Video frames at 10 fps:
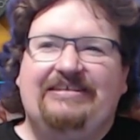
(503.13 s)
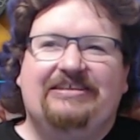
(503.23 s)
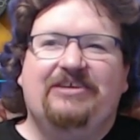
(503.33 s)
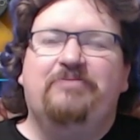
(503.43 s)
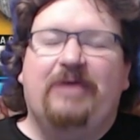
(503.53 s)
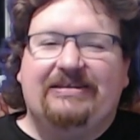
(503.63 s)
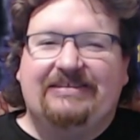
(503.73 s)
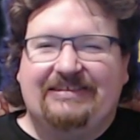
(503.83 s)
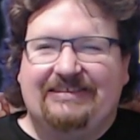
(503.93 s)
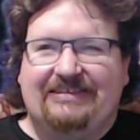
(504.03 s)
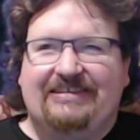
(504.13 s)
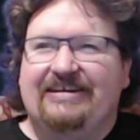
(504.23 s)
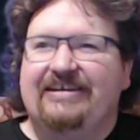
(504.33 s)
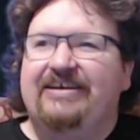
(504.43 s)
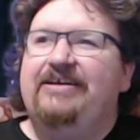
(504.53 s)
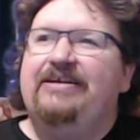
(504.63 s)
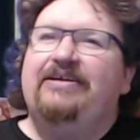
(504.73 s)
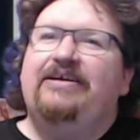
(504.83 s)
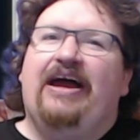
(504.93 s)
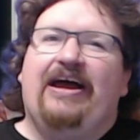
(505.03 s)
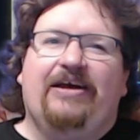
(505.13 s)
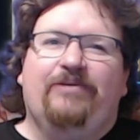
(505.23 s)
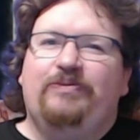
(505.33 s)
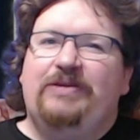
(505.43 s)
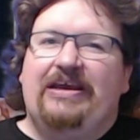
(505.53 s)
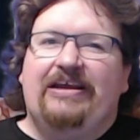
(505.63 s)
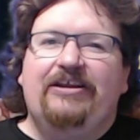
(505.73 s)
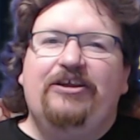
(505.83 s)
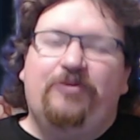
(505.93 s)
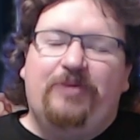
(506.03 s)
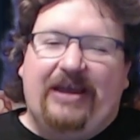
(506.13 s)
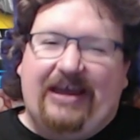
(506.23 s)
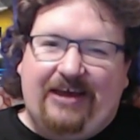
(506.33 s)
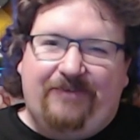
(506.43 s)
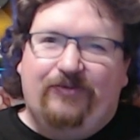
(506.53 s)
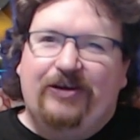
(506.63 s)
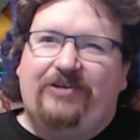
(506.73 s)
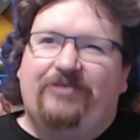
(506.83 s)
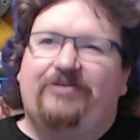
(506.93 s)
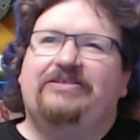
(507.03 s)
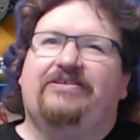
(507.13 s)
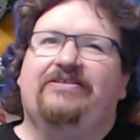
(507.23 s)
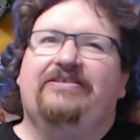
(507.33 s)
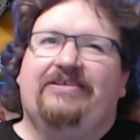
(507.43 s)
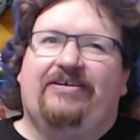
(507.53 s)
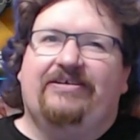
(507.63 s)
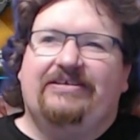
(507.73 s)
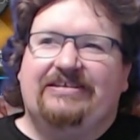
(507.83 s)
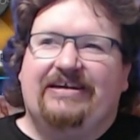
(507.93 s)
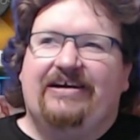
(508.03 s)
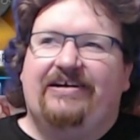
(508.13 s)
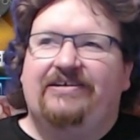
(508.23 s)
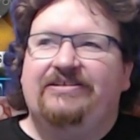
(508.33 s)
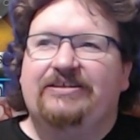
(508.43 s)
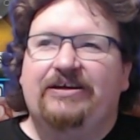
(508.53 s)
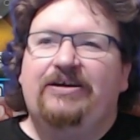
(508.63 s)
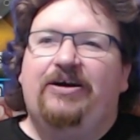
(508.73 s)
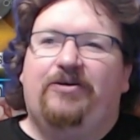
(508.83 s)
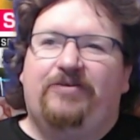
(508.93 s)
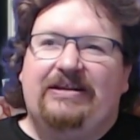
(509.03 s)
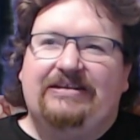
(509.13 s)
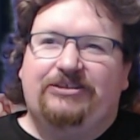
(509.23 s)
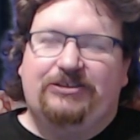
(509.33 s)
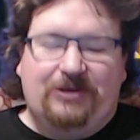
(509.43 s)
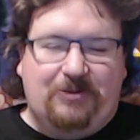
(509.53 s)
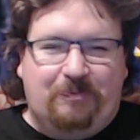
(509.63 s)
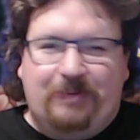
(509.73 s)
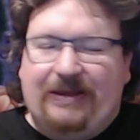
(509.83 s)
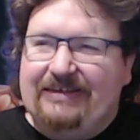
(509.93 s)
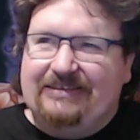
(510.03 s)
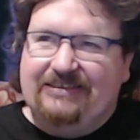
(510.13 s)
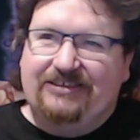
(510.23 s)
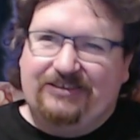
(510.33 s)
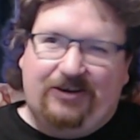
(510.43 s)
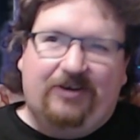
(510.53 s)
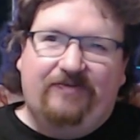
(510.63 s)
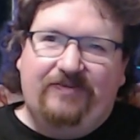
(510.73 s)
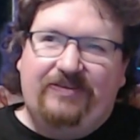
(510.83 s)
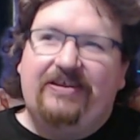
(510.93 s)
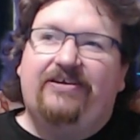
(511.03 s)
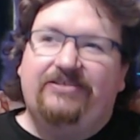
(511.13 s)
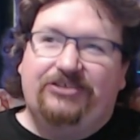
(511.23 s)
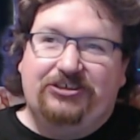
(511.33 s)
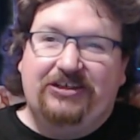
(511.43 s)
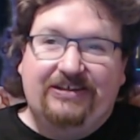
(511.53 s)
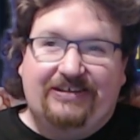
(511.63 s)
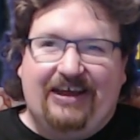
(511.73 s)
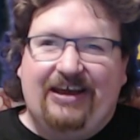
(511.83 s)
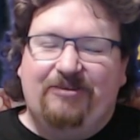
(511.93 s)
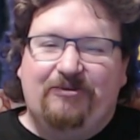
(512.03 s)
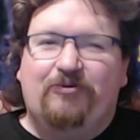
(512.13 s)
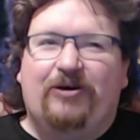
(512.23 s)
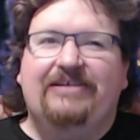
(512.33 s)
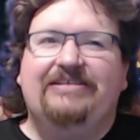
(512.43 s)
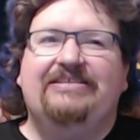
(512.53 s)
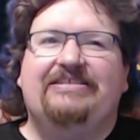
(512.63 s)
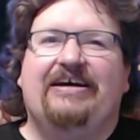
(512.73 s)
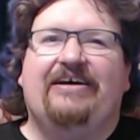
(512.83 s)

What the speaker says: season passes? Like, it'll either be halfway towards unlocked cars, or else pieces of dog shit at 1